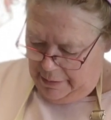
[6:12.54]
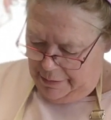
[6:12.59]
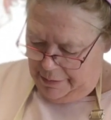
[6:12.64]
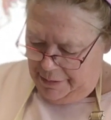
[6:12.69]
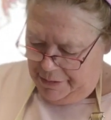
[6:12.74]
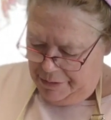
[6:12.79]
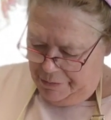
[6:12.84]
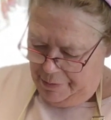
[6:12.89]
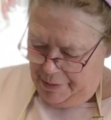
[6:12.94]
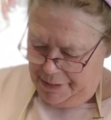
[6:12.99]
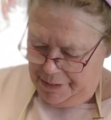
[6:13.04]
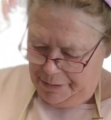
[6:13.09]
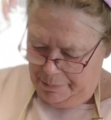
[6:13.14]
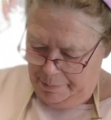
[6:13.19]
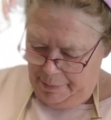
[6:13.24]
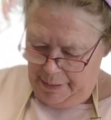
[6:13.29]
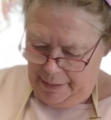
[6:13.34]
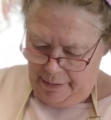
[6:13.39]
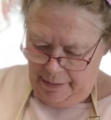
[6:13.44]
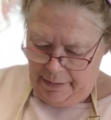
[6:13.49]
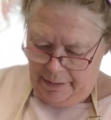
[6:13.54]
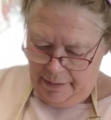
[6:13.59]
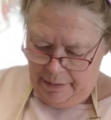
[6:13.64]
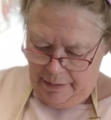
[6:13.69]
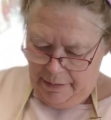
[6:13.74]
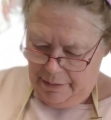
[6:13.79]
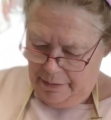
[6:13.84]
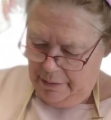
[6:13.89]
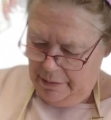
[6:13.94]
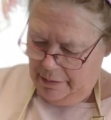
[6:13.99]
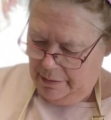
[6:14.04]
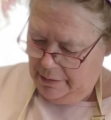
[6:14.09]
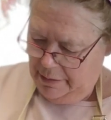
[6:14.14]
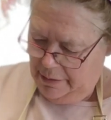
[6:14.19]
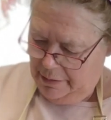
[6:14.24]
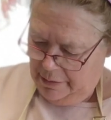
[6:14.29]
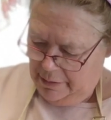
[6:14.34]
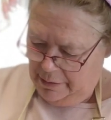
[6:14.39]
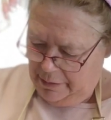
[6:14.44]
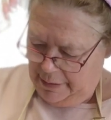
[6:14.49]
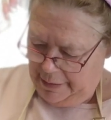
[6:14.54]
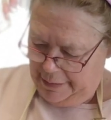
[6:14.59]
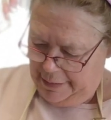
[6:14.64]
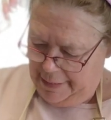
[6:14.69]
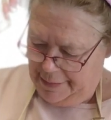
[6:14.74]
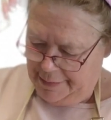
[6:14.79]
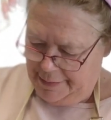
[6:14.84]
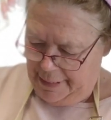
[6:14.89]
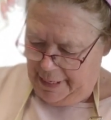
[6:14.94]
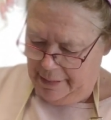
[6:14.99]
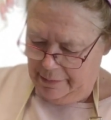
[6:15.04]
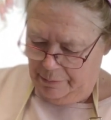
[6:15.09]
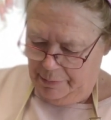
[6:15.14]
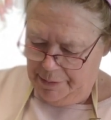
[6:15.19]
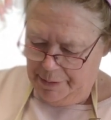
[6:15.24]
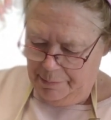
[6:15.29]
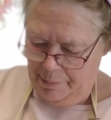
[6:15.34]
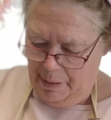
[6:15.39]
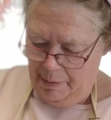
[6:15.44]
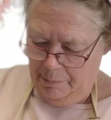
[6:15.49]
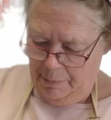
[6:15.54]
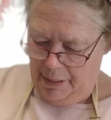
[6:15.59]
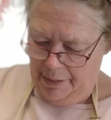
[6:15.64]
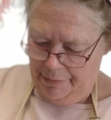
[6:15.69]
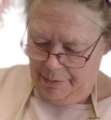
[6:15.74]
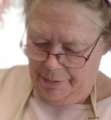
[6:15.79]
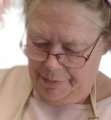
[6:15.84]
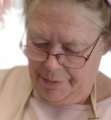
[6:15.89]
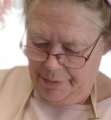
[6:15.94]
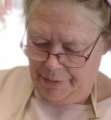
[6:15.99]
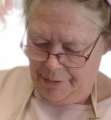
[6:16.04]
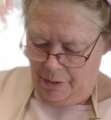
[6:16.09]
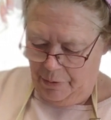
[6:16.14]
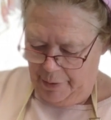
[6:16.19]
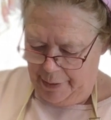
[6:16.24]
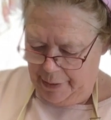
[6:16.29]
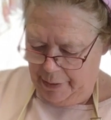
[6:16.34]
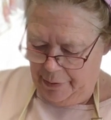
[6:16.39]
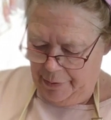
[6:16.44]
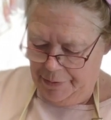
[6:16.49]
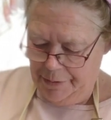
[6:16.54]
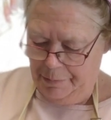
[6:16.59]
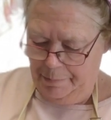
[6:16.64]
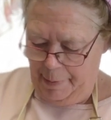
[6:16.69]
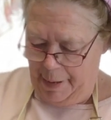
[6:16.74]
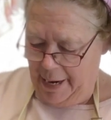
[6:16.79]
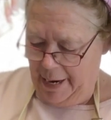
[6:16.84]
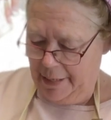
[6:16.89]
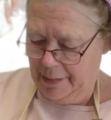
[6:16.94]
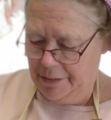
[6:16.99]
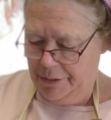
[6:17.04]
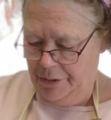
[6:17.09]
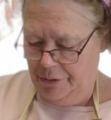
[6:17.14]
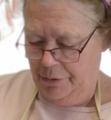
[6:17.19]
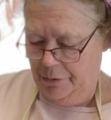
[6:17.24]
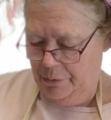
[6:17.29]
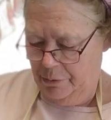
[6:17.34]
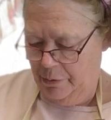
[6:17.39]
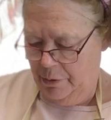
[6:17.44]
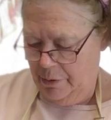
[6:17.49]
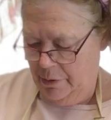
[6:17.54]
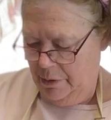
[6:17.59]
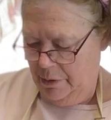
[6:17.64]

This recipe, like I said, was my mother's, so it goes back to